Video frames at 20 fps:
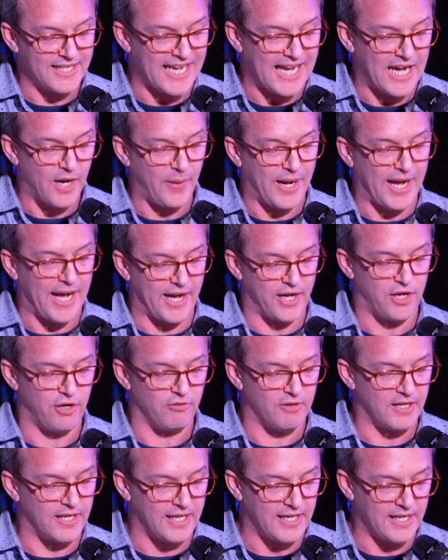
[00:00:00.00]
and how
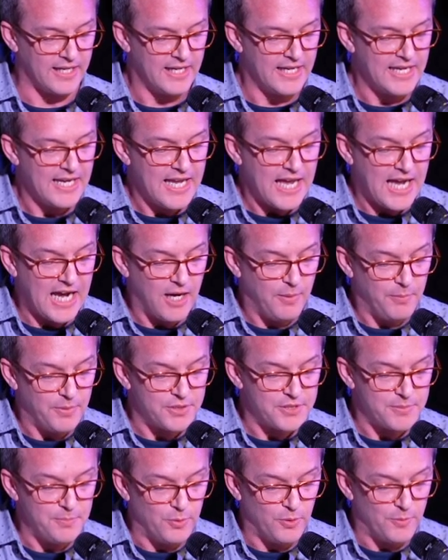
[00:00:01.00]
accurately, how
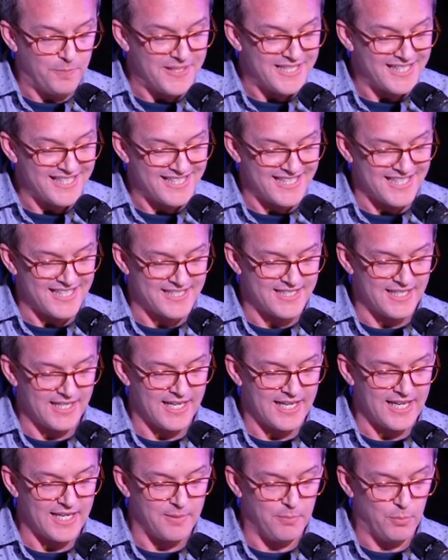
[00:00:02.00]
much more
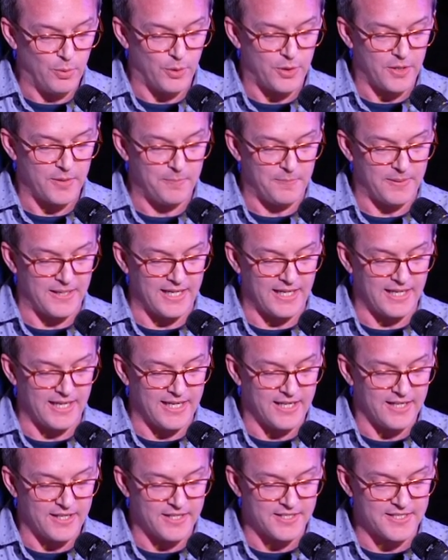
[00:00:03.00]
persistently and more
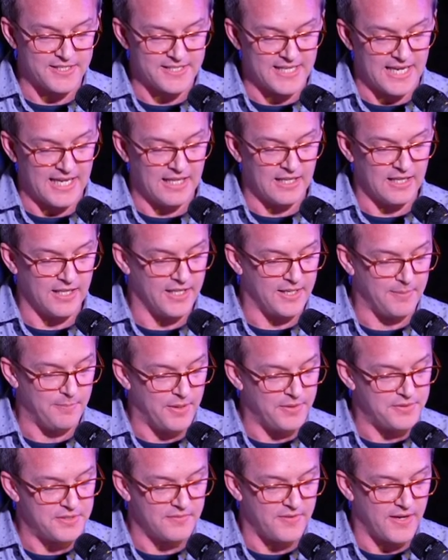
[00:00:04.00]
completely it could sell and
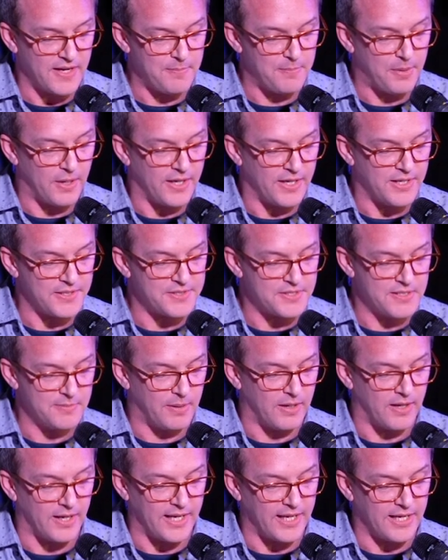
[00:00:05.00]
motivate buyers to
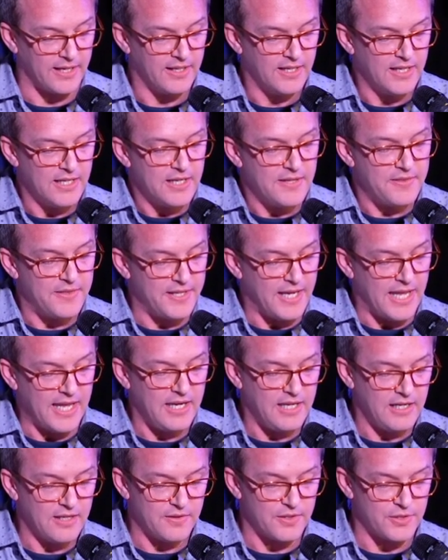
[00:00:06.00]
buy than
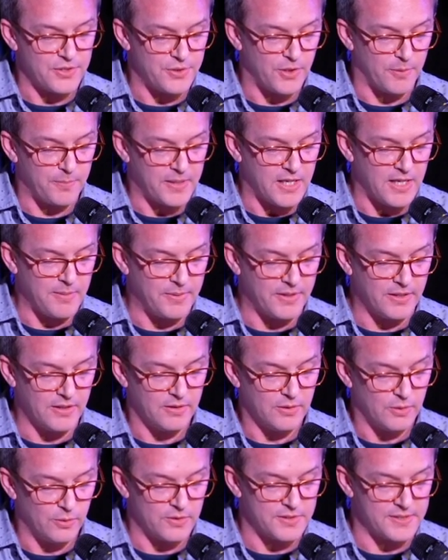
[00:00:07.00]
any other
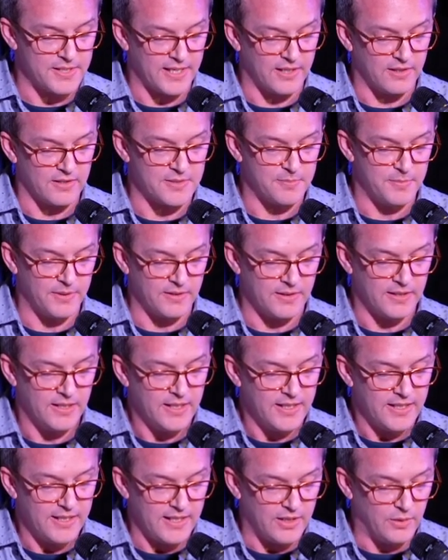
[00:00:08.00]
shopkeeper or salesman
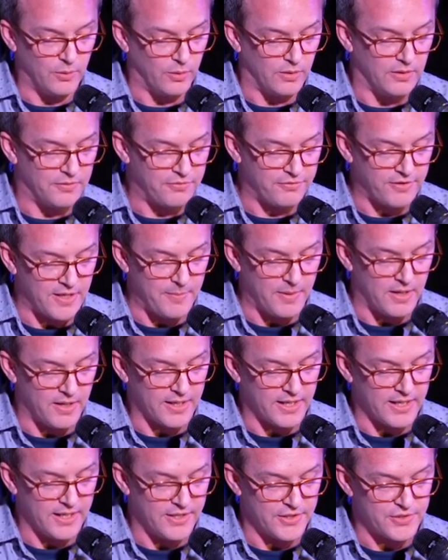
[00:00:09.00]
in all of free
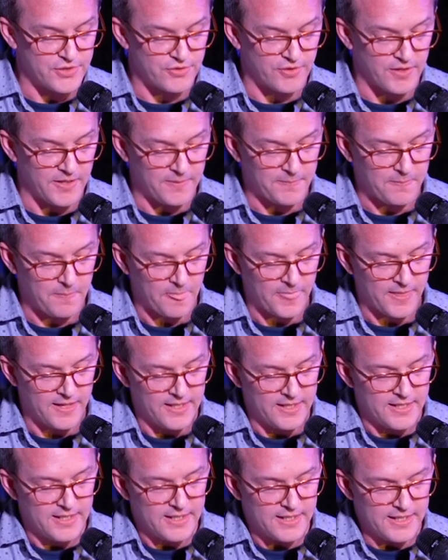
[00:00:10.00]
market history.
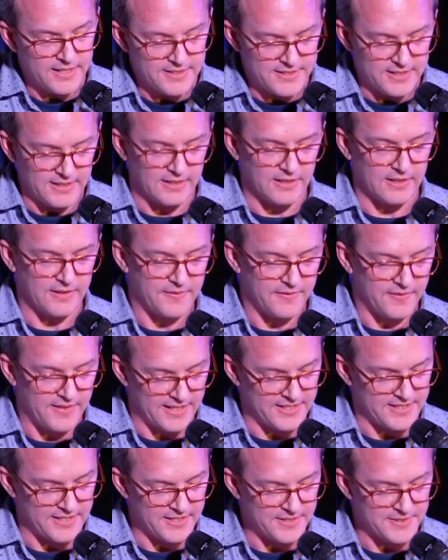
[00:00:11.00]
Until,
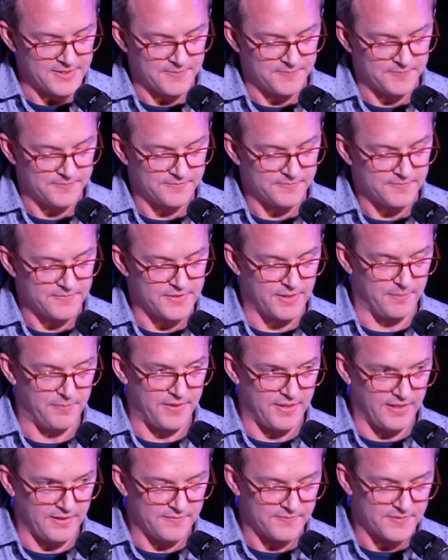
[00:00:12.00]
that is,
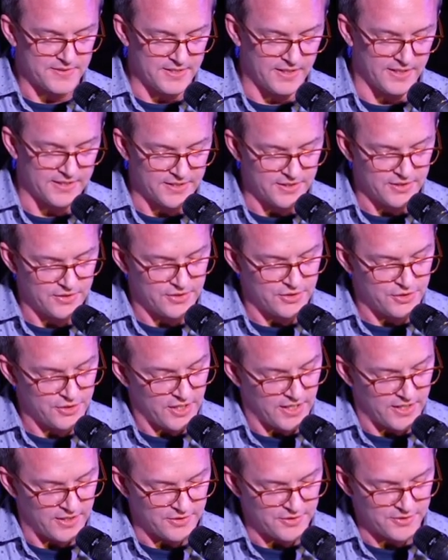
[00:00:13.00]
something started to
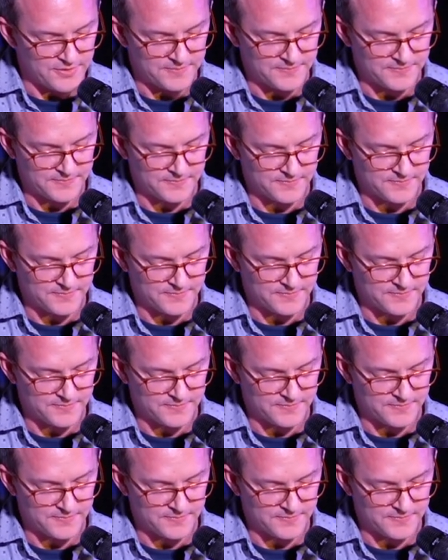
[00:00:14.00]
change.